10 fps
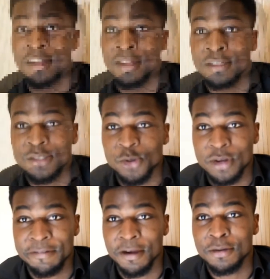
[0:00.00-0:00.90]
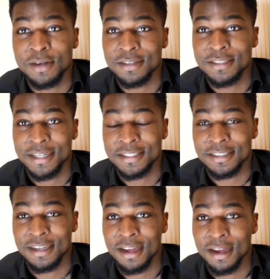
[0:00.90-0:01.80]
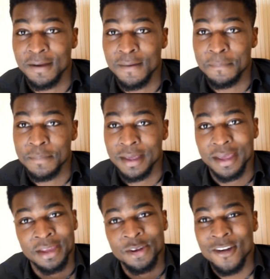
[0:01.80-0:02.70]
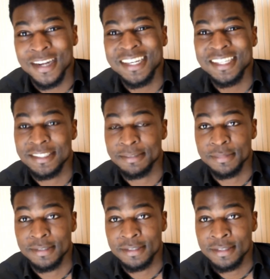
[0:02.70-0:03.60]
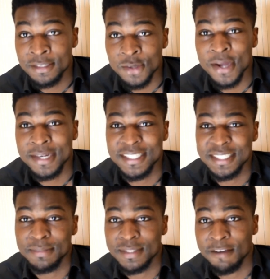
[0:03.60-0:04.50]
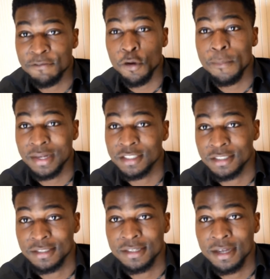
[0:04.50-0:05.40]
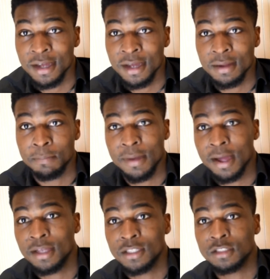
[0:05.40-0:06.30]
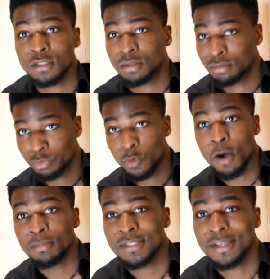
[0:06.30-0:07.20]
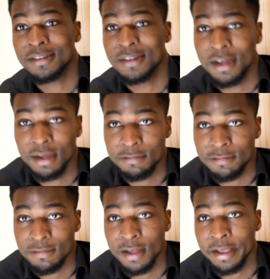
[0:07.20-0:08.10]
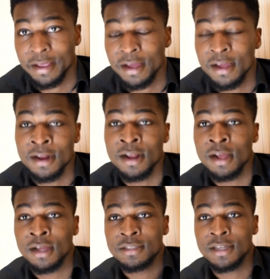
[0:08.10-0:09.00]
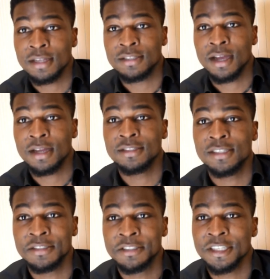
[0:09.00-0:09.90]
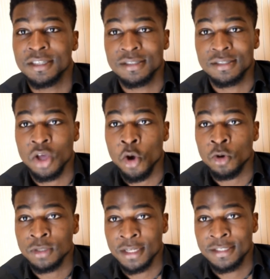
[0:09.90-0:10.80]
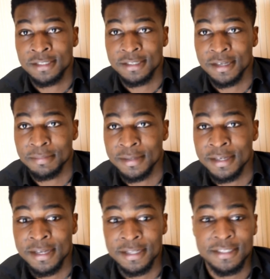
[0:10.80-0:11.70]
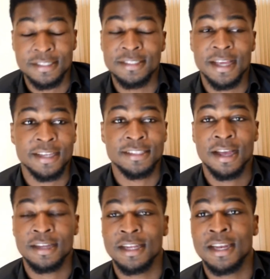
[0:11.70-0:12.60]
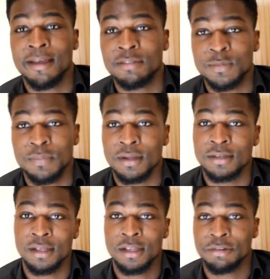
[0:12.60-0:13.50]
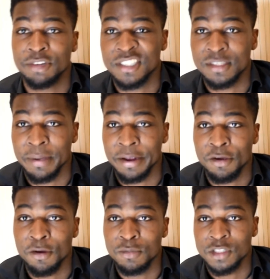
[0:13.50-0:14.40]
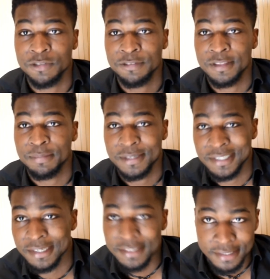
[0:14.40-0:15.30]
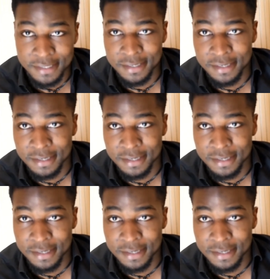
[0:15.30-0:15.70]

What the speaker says: pituitary gland. We found out that in organisms, these organisms aforementioned, mice, worms, and fly, that had these genes altered in them, these guys had their lifespan increased by almost 50%.